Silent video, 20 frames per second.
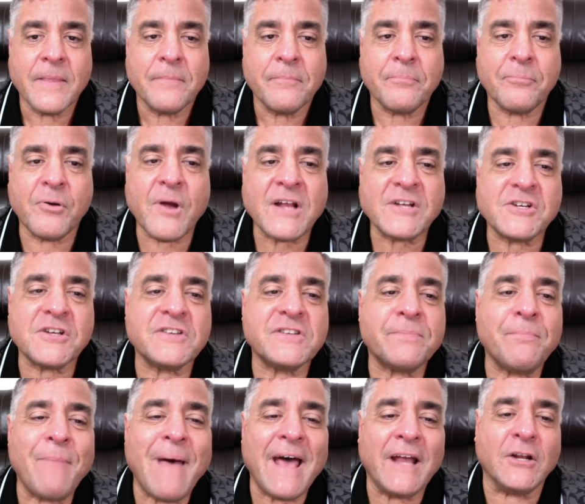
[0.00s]
Precious
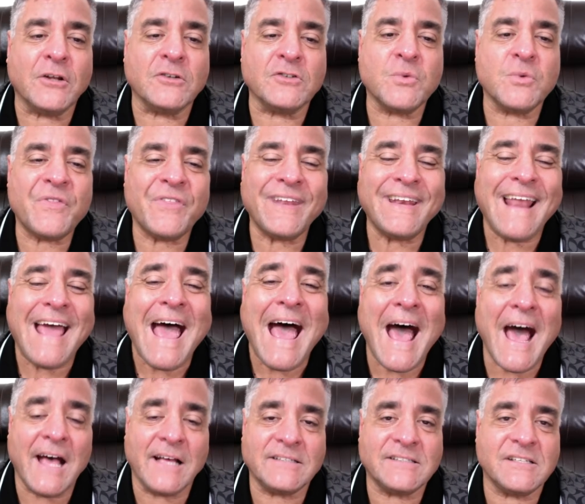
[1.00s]
metals with an
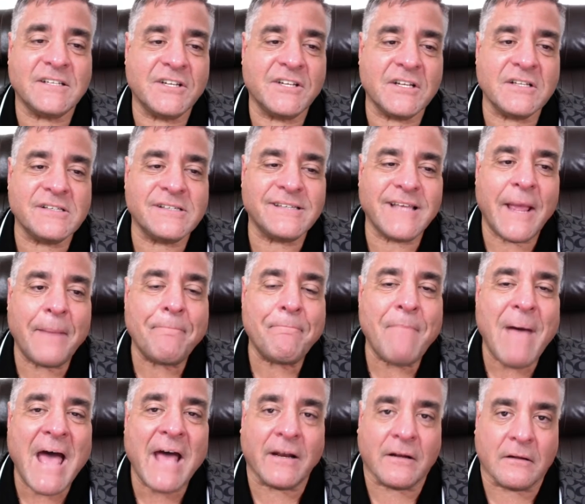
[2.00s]
S. It didn't say
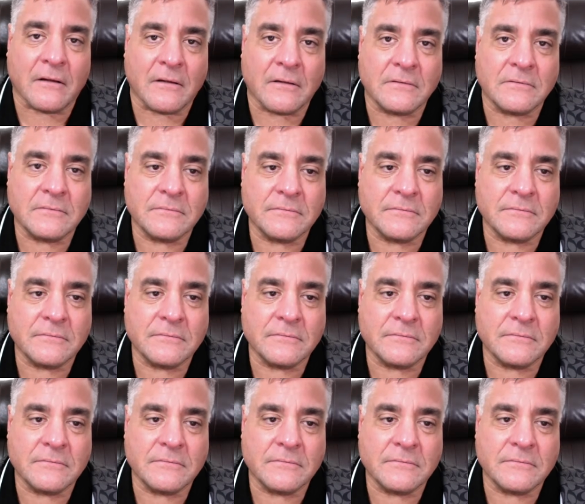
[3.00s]
metal.